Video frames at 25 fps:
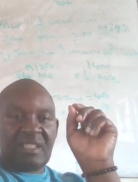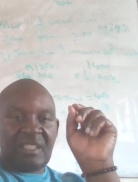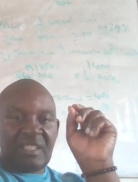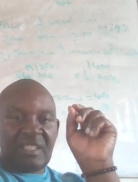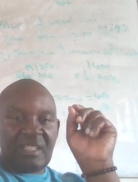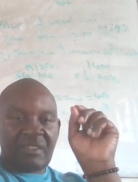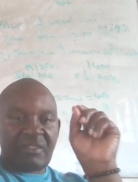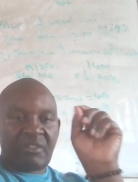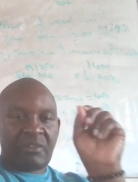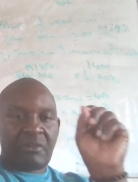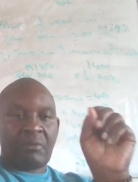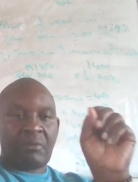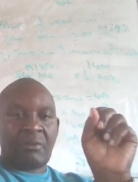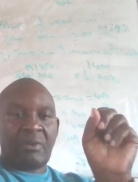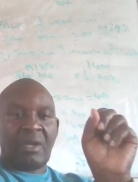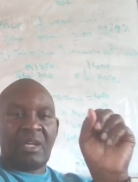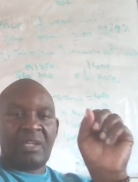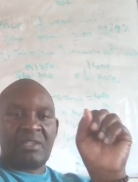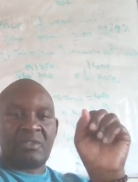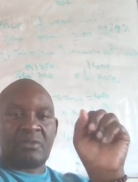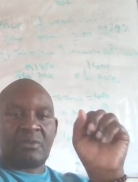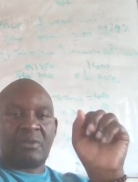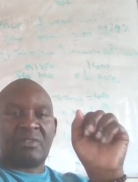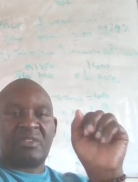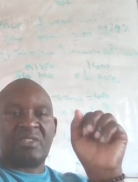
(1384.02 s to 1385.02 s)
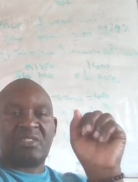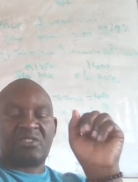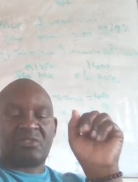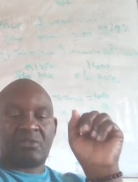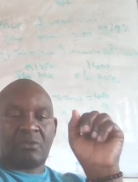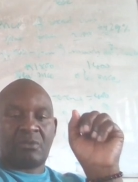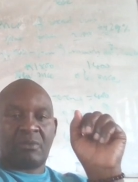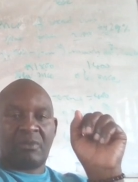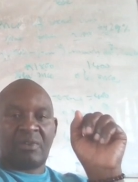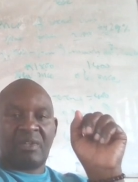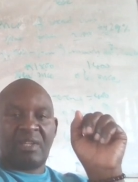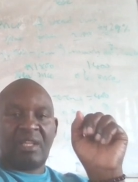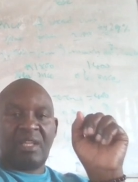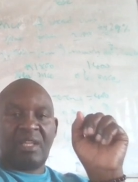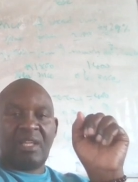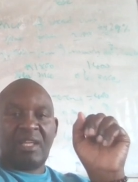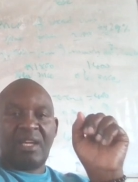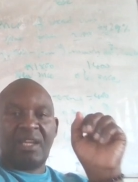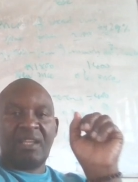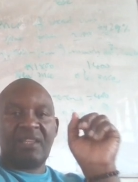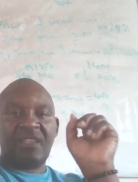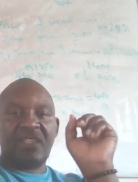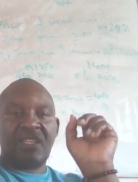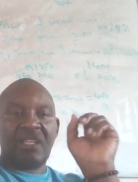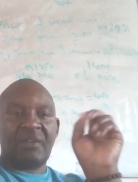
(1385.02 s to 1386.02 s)
the real heart of the story,
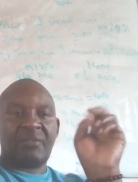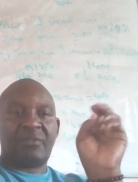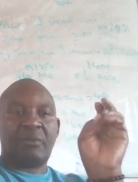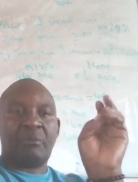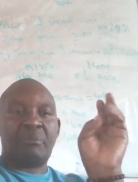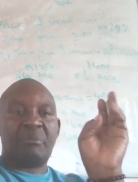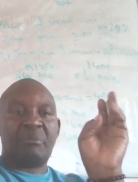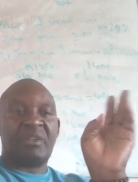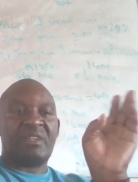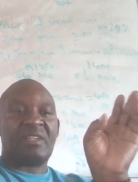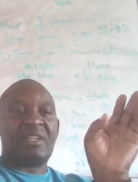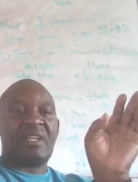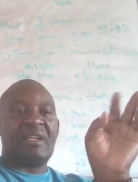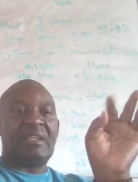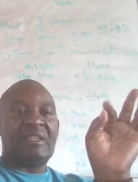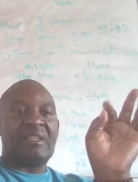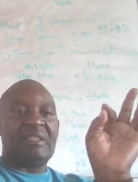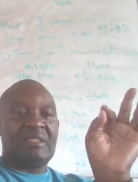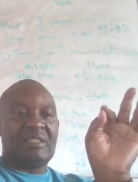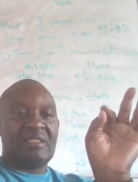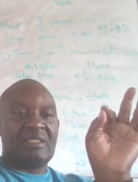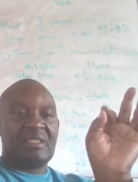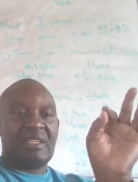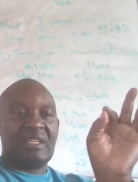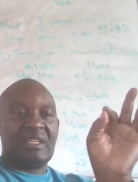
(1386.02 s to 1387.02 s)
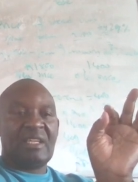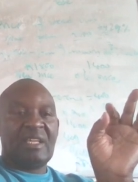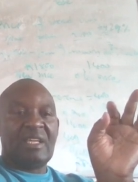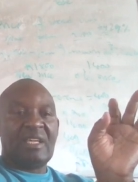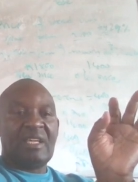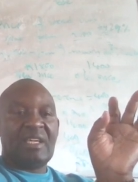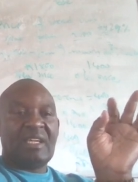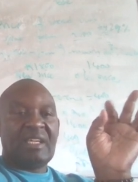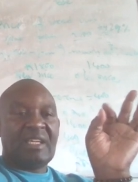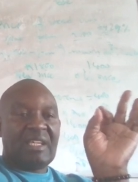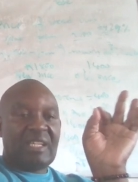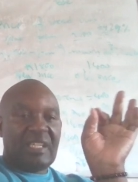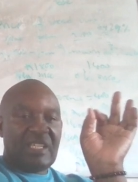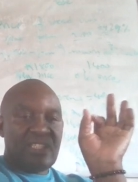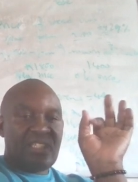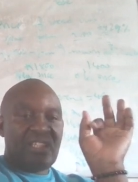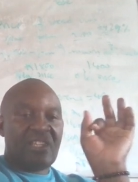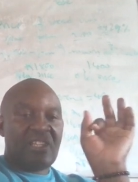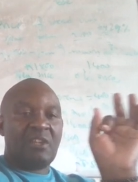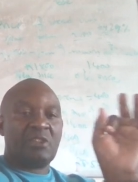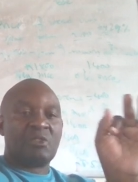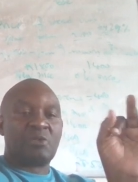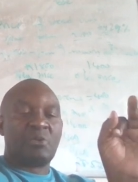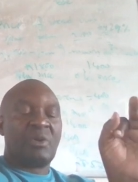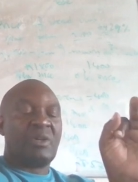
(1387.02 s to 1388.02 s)
and therefore better lead
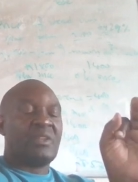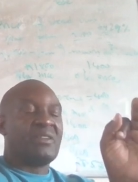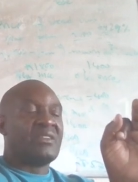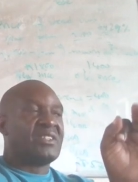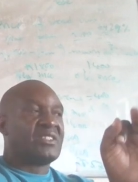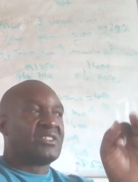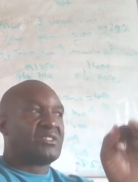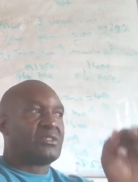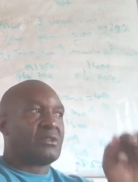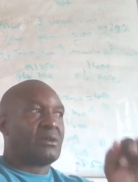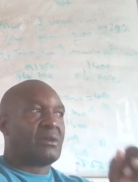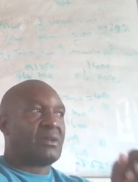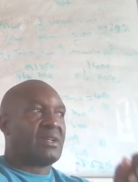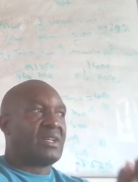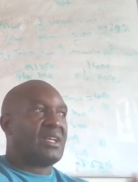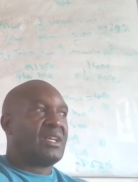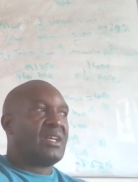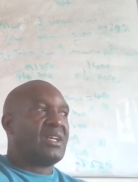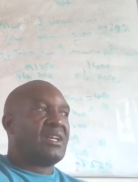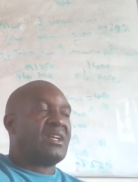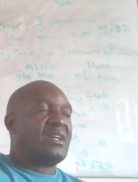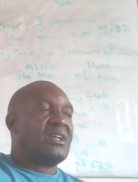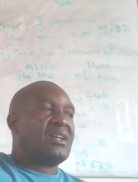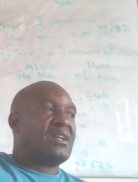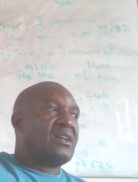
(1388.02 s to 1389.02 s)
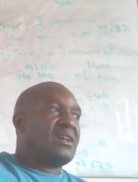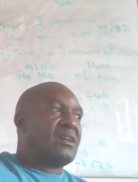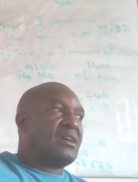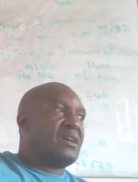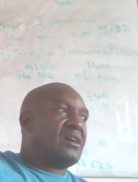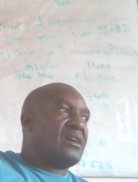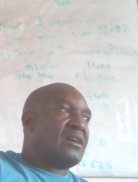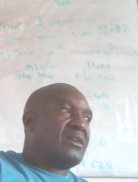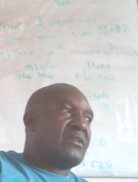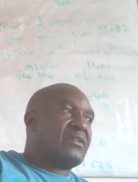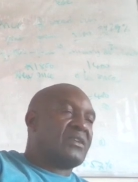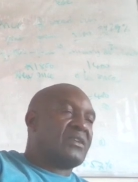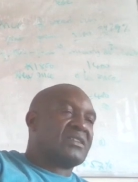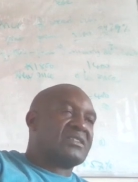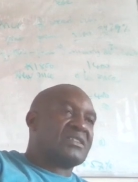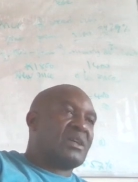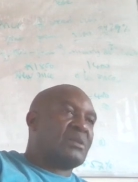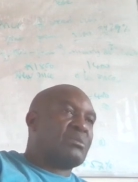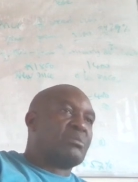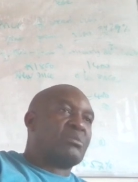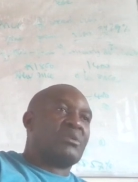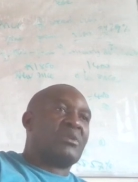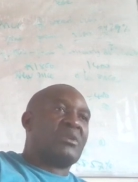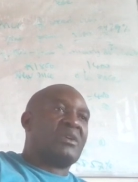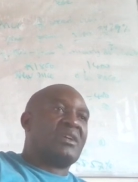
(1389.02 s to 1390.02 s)
hidden elsewhere in the story? For
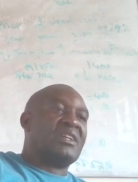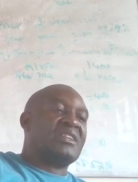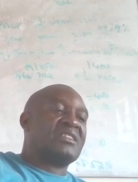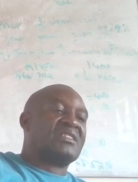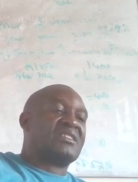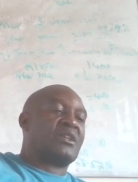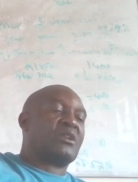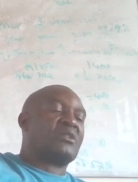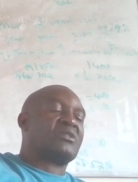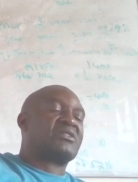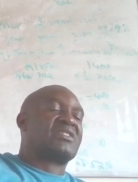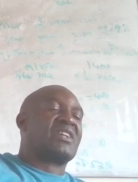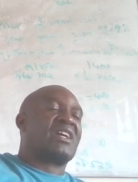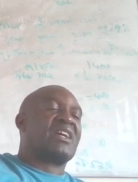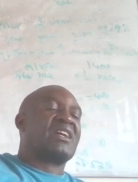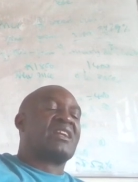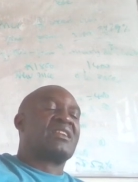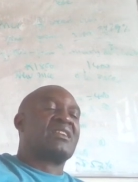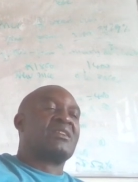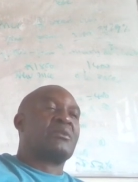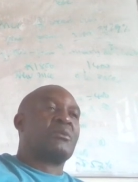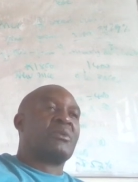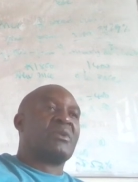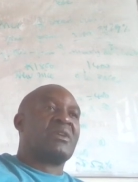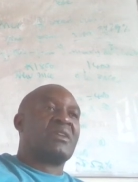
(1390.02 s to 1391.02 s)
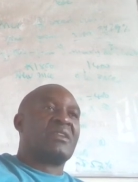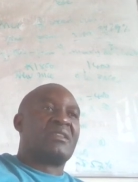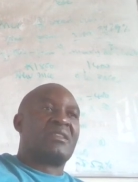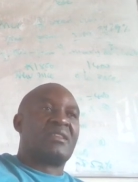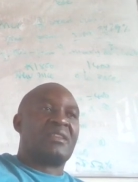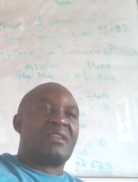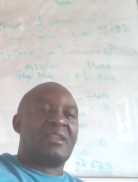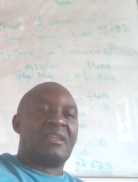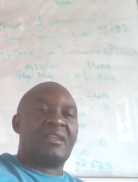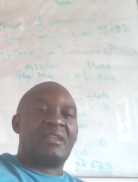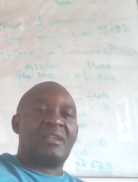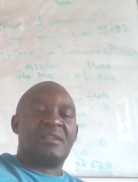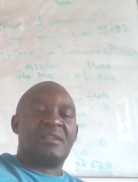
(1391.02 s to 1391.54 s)
example, instead of starting with